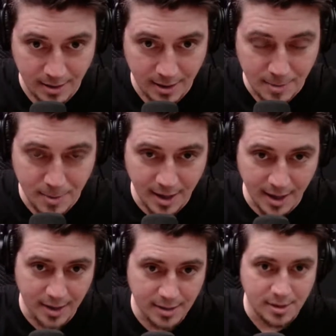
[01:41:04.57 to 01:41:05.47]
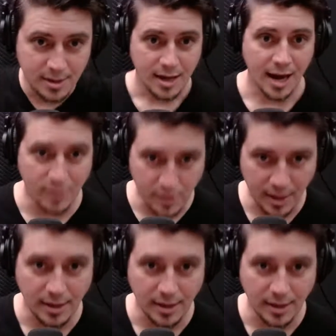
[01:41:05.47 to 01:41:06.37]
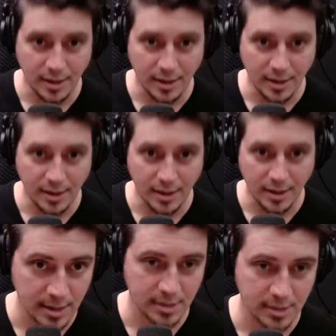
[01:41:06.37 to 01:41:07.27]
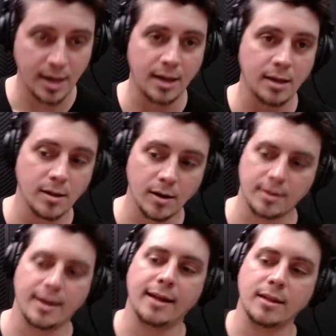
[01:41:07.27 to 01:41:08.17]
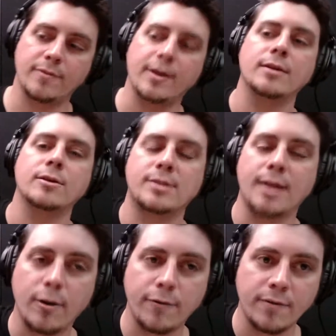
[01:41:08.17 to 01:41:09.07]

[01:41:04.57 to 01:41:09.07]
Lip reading: Because everything you do is saying, look, elevate yourself.